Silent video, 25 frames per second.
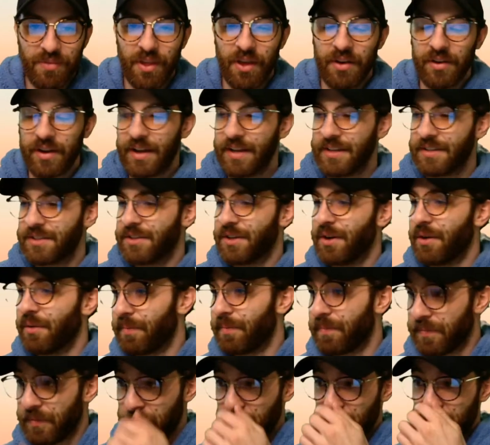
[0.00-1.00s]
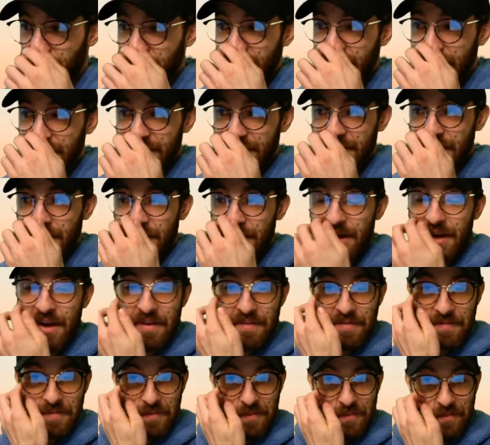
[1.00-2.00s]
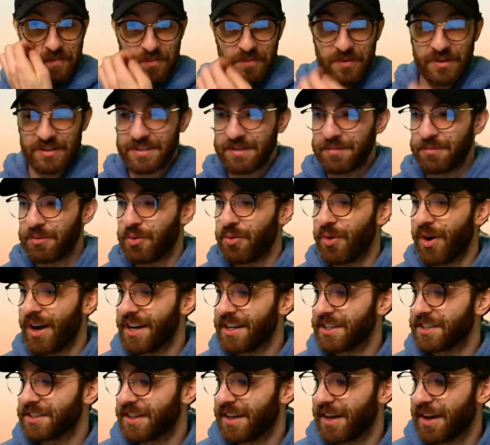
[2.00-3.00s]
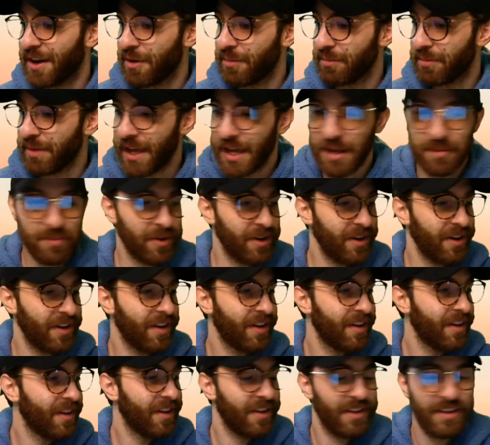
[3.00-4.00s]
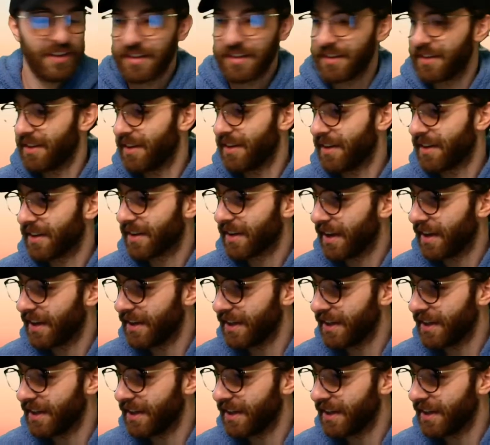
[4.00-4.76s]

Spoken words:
Okay, so we're going to start off with some gouache on paper. Okay.